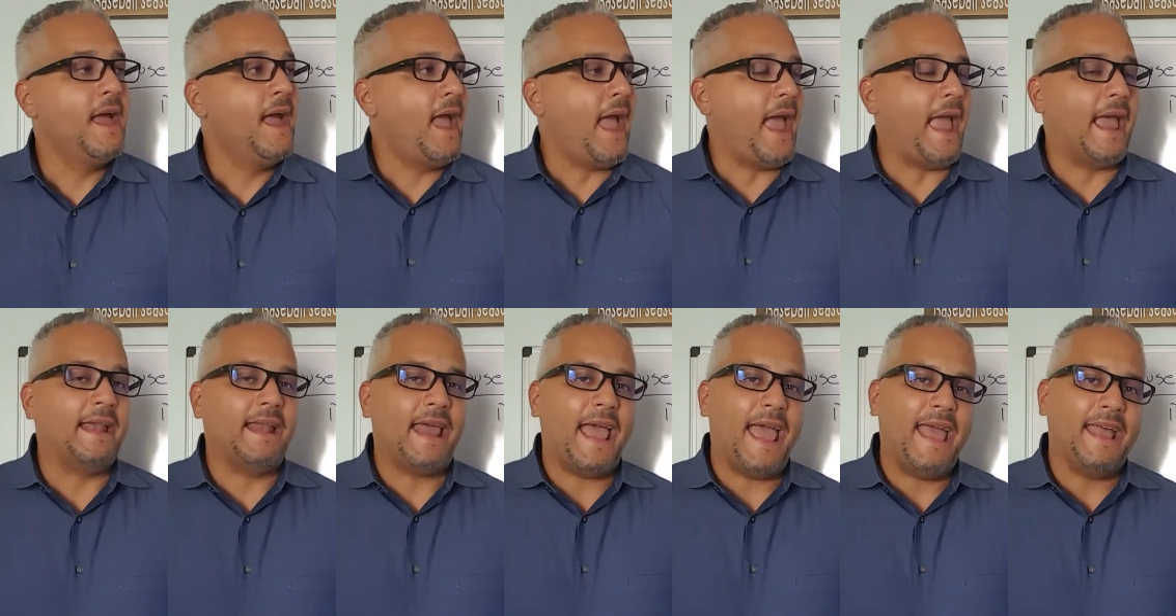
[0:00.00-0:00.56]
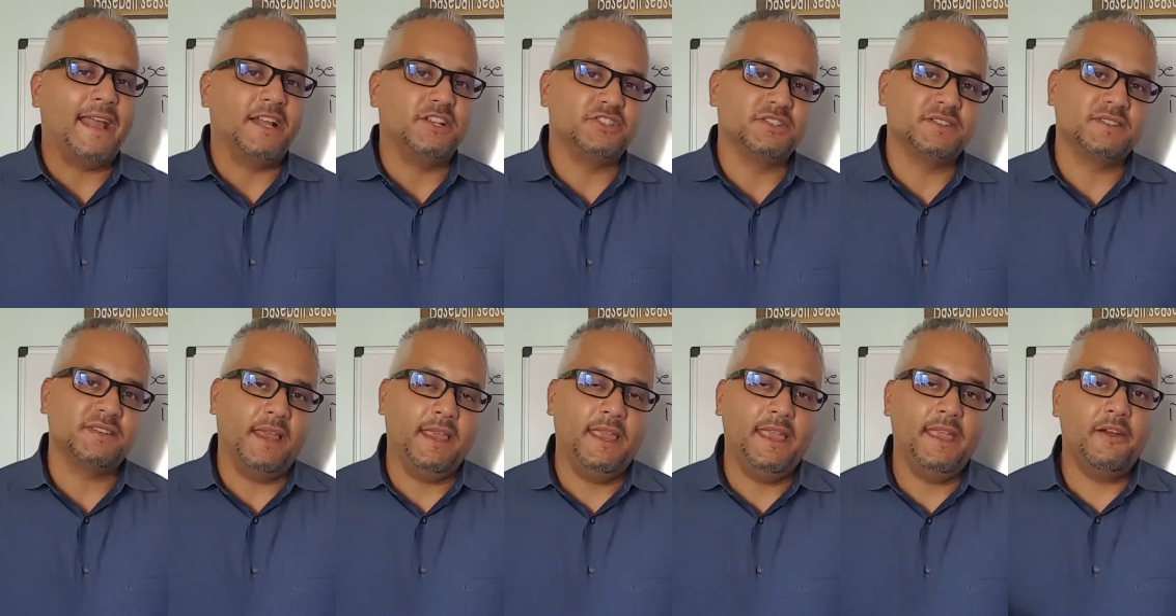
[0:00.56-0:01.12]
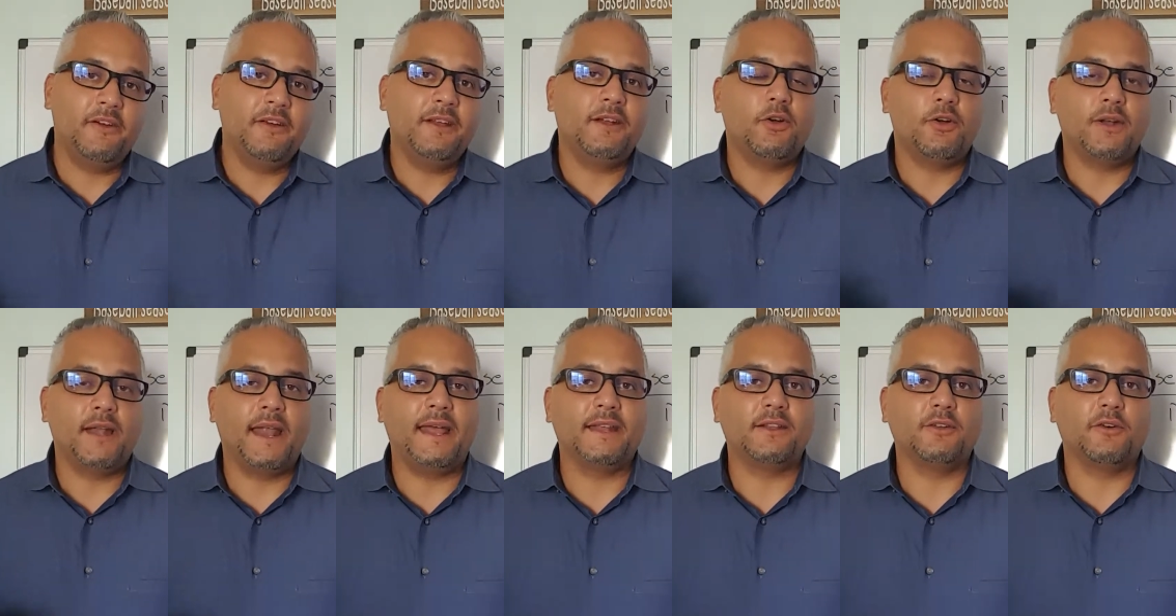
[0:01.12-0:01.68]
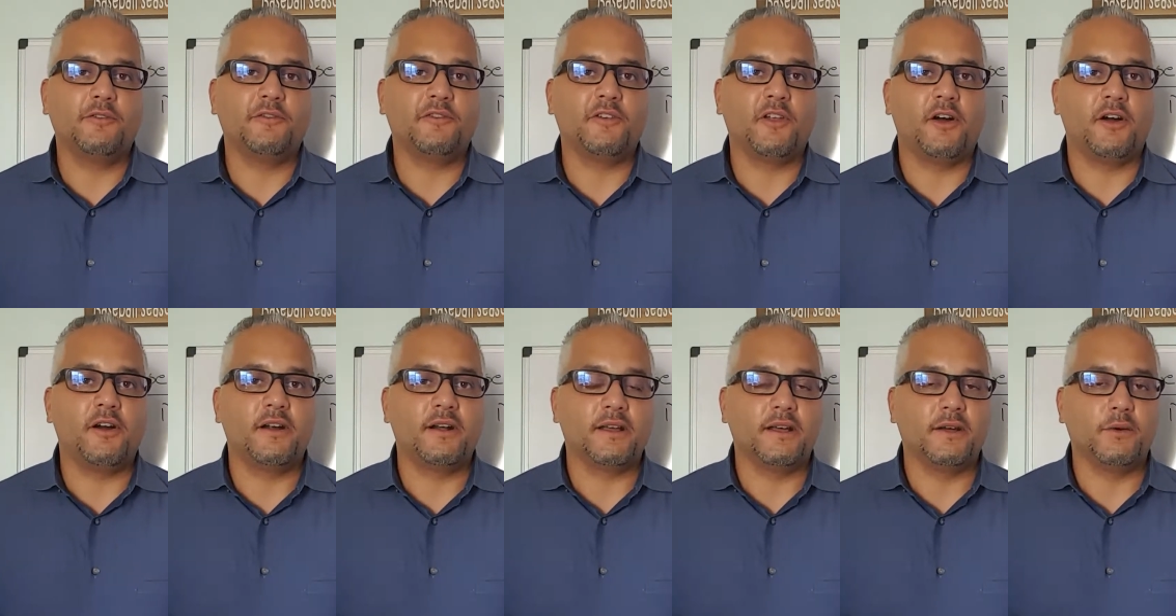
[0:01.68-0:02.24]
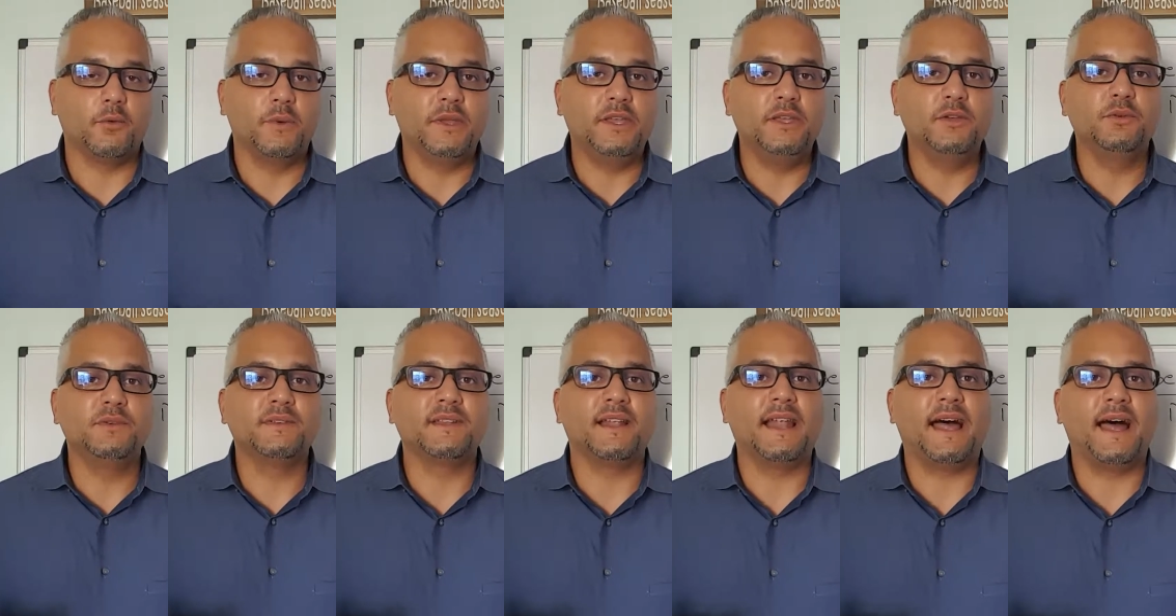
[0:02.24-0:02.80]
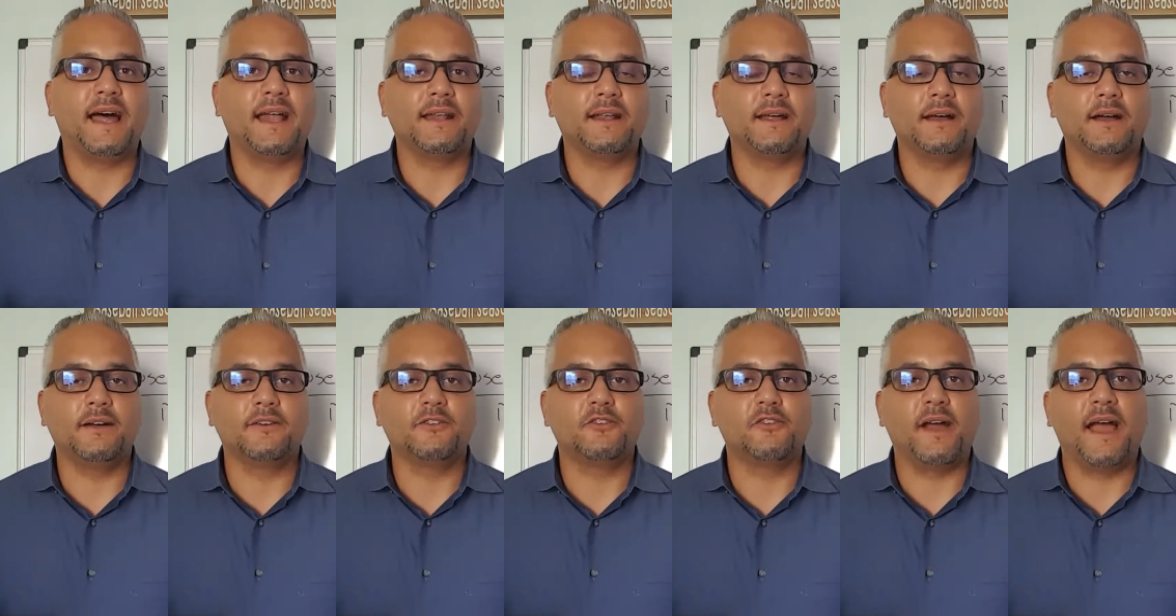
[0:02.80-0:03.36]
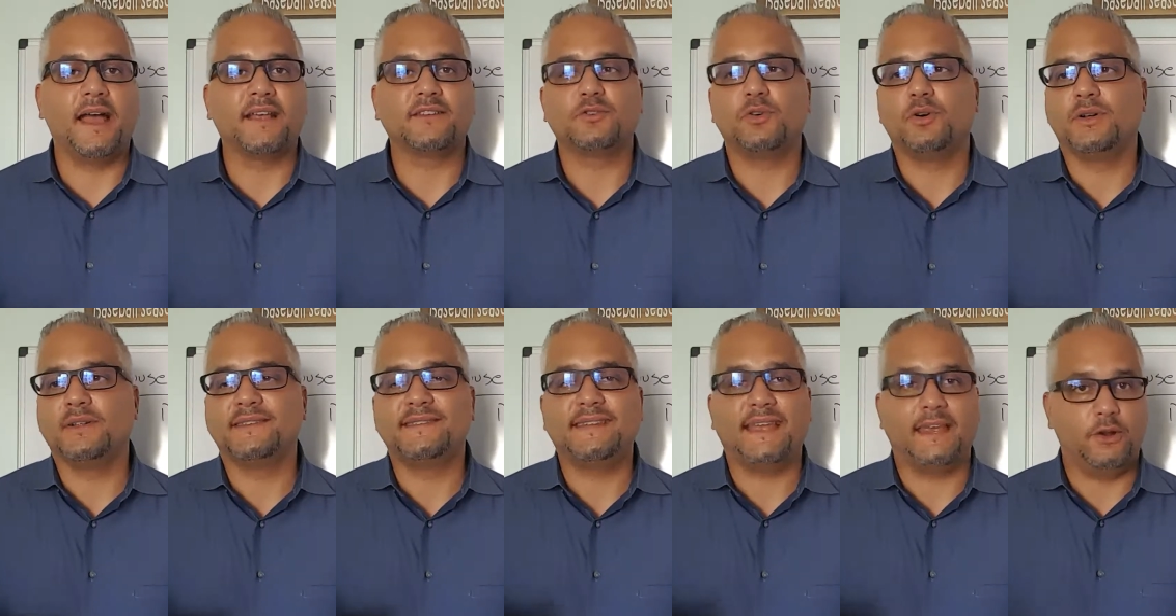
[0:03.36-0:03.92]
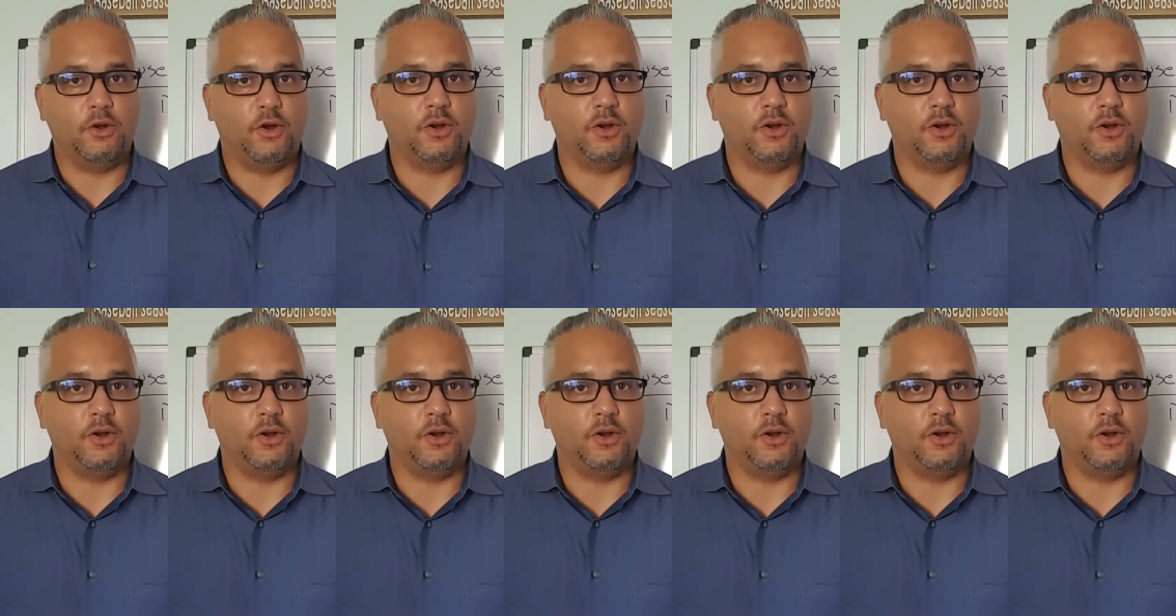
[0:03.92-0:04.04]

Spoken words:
And edge, here in Orlando, Florida, we use a lot of grass called St.